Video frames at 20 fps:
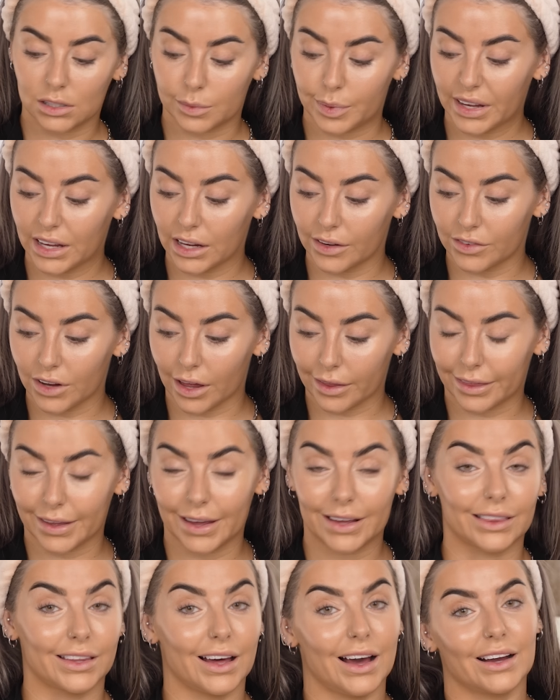Speaking of
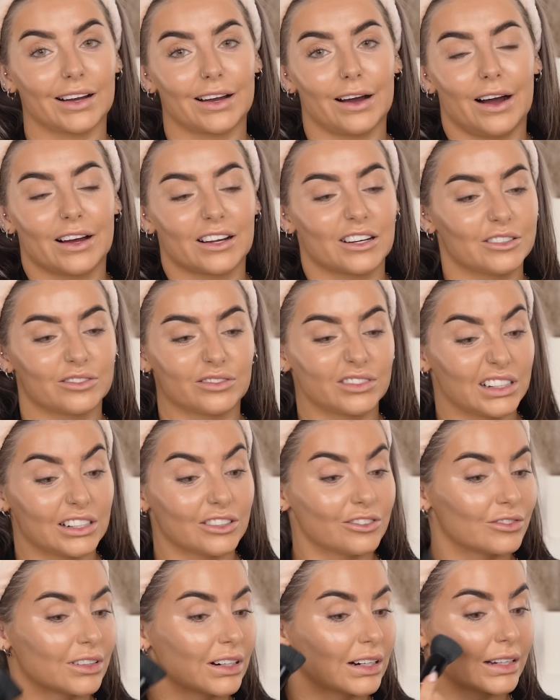nothing, that kind of
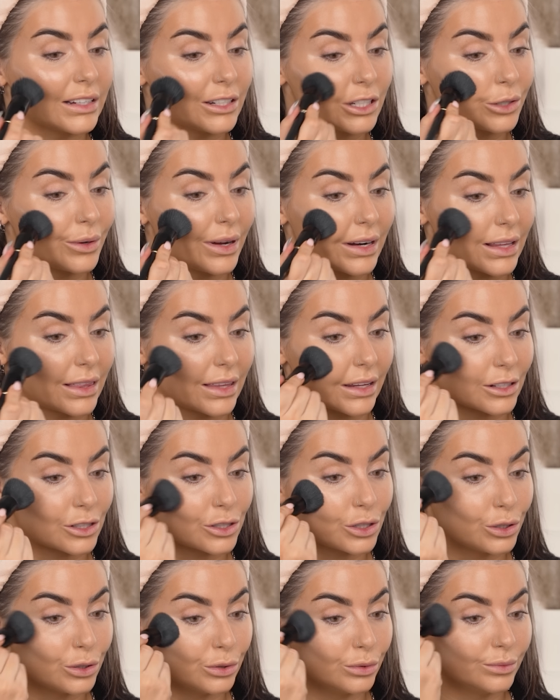didn't really do anything
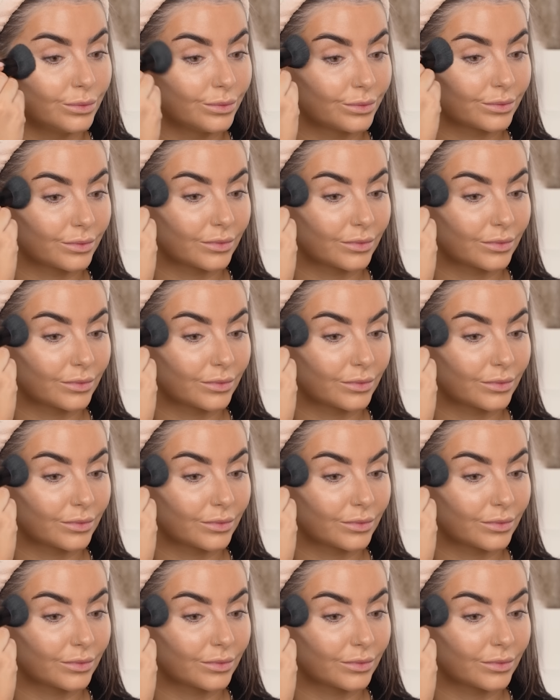at all.